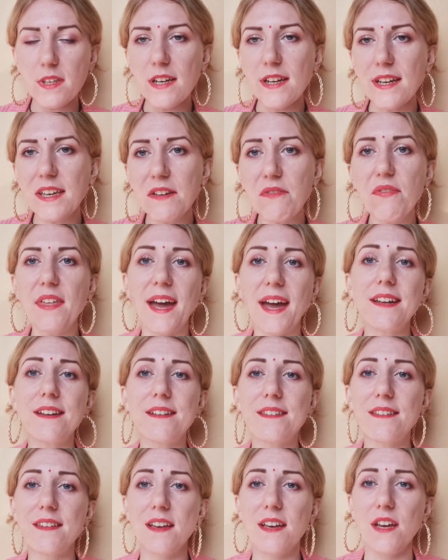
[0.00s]
give
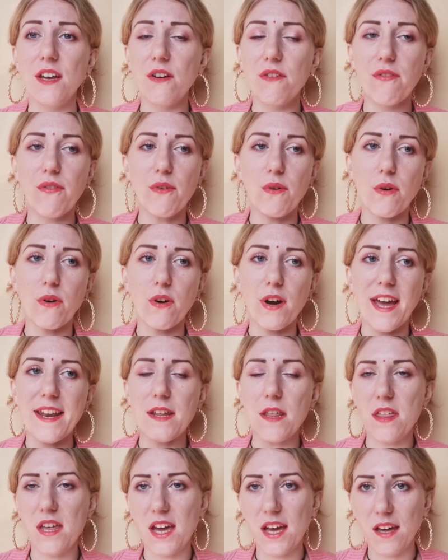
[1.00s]
thanks for
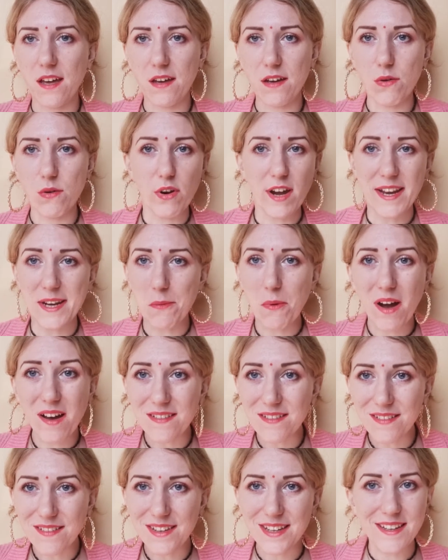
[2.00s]
anything or
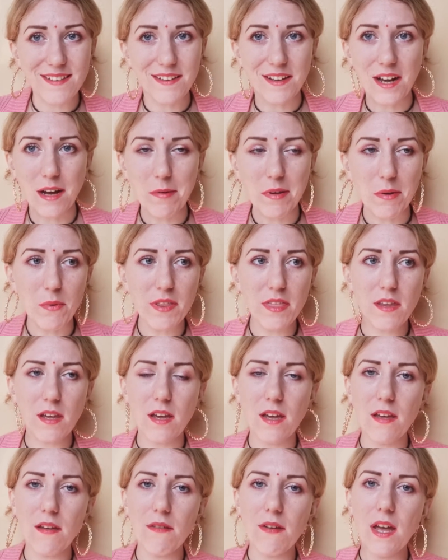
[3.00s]
anyone that isn't coming with
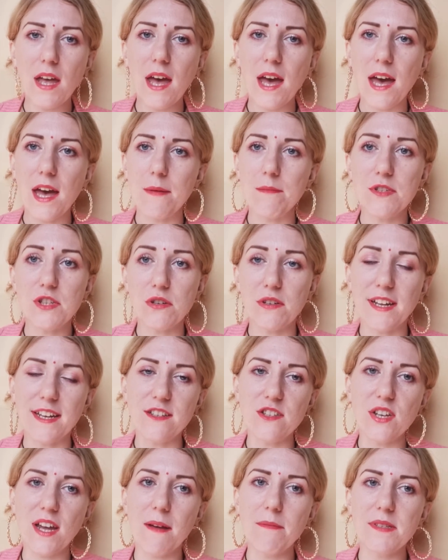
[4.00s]
you to your
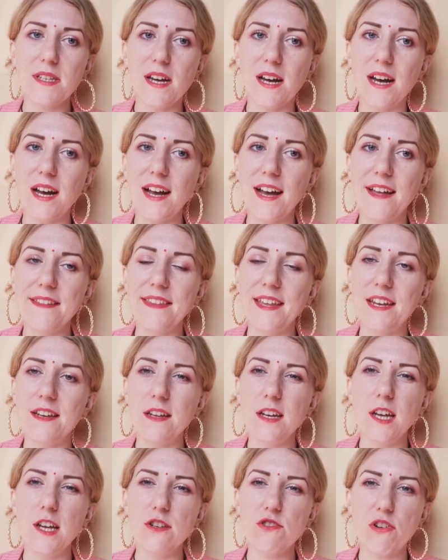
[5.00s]
next chapter, and then
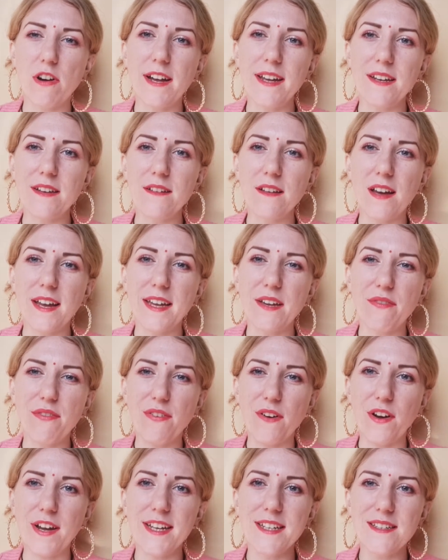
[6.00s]
try and like
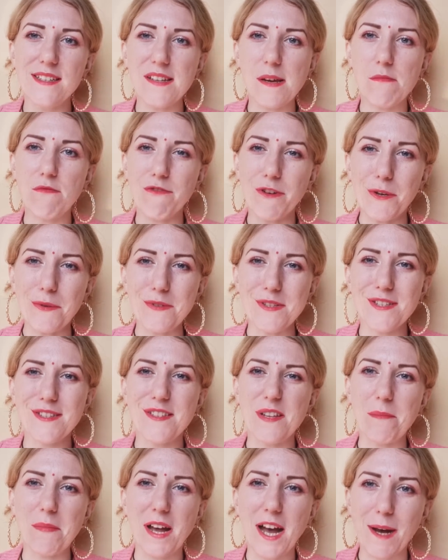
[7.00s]
find some roots,
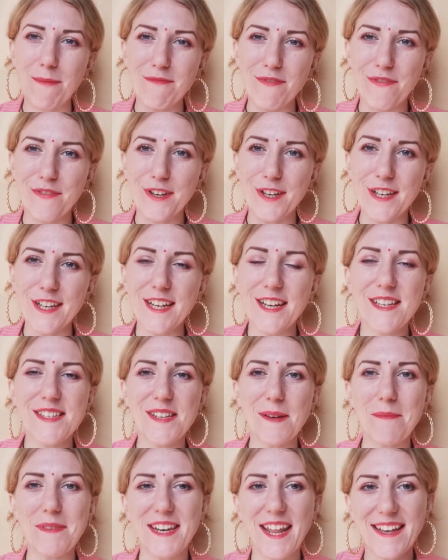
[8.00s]
some comfort,
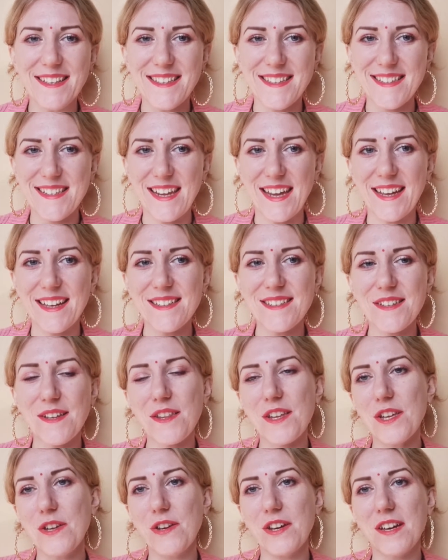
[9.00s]
some nesting, so
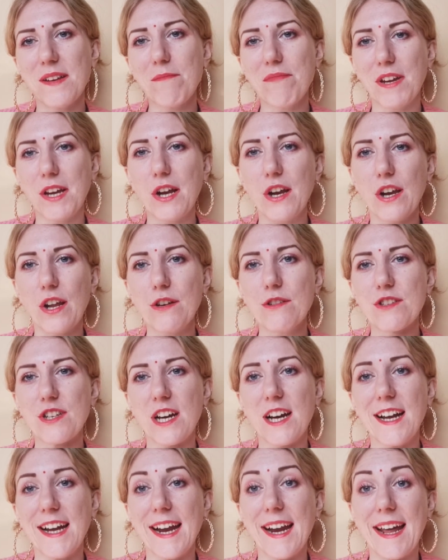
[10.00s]
that you can bring
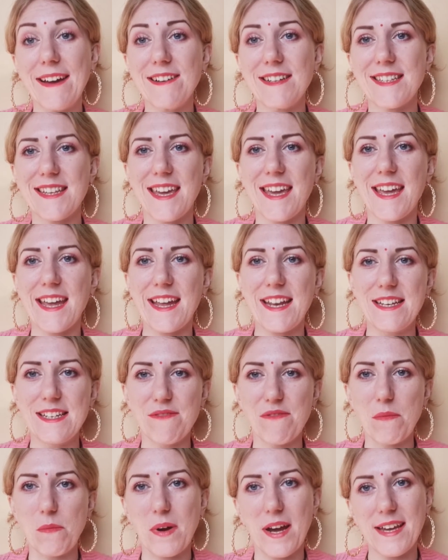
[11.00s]
closure and clarity in
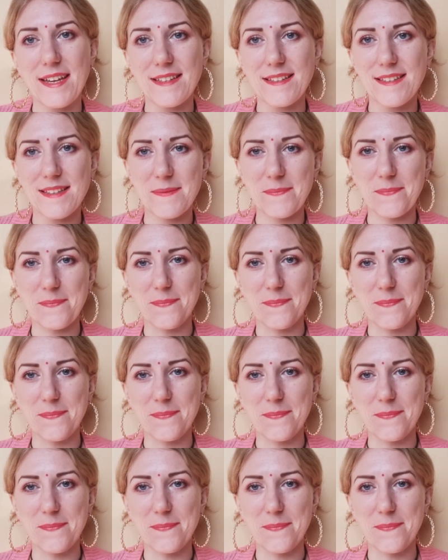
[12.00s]
different ways.